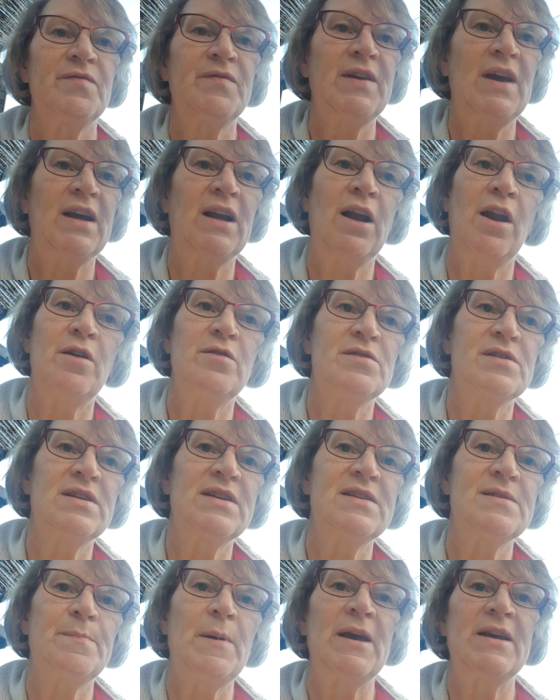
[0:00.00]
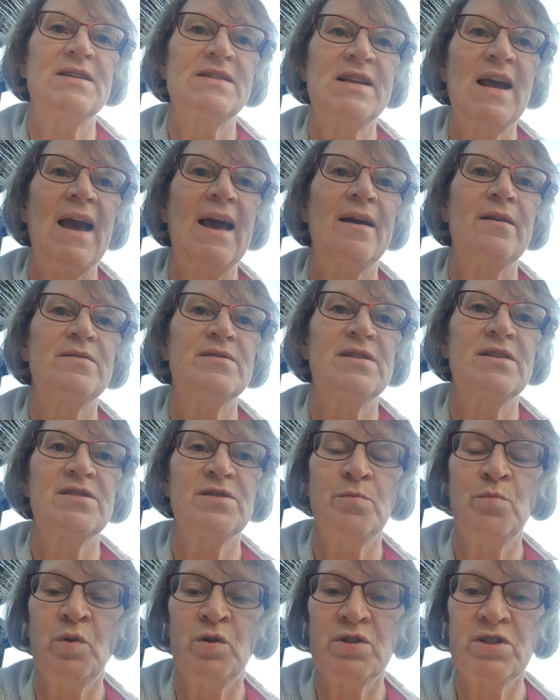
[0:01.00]
of their closely spaced
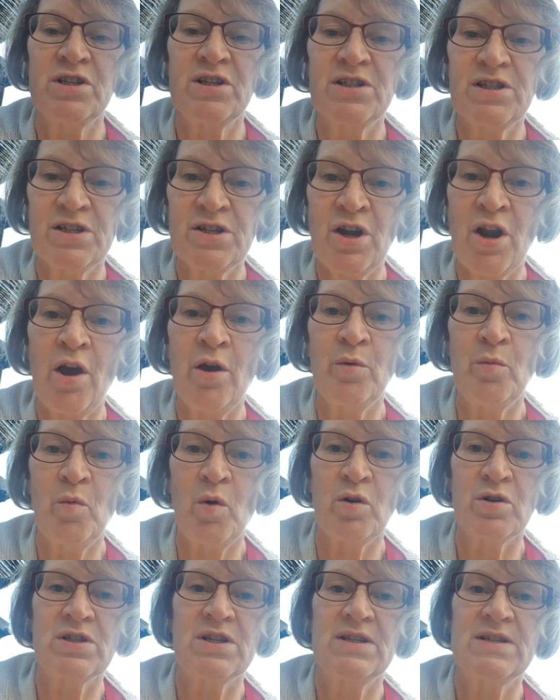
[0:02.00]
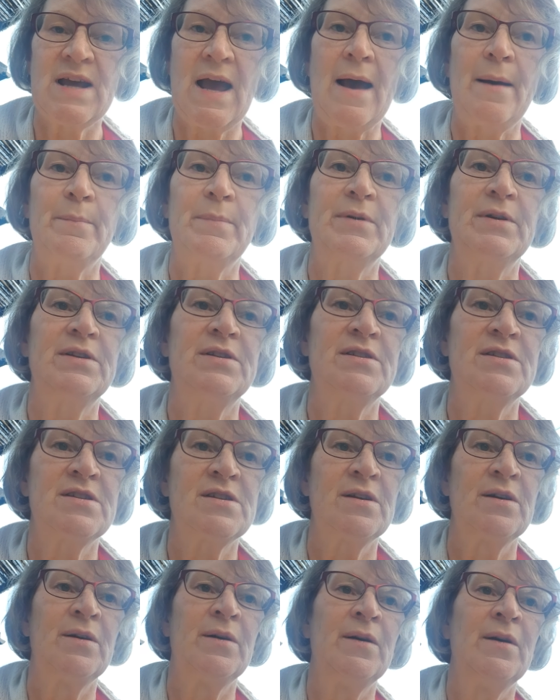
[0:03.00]
houses and wanted to know what had happened.